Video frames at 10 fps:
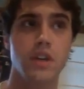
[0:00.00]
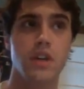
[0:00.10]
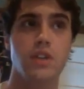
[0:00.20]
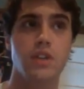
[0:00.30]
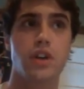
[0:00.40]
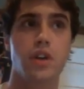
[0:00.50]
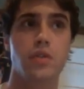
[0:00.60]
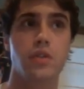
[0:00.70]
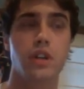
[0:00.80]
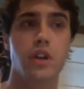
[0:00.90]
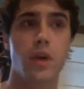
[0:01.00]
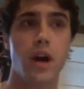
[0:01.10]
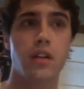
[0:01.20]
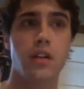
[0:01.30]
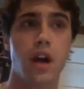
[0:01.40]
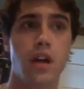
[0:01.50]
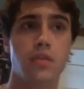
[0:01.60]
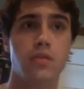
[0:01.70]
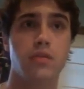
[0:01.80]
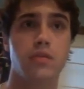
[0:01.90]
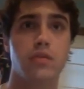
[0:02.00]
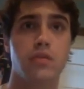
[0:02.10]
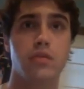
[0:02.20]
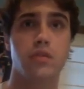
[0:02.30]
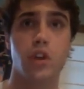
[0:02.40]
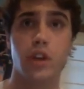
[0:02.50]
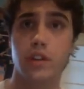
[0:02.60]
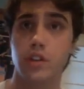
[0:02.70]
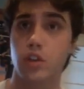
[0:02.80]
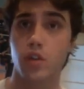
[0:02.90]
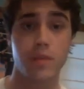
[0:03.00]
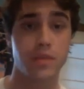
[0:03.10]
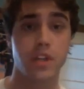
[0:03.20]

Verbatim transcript: So, you know, I'll, I'll look at the script,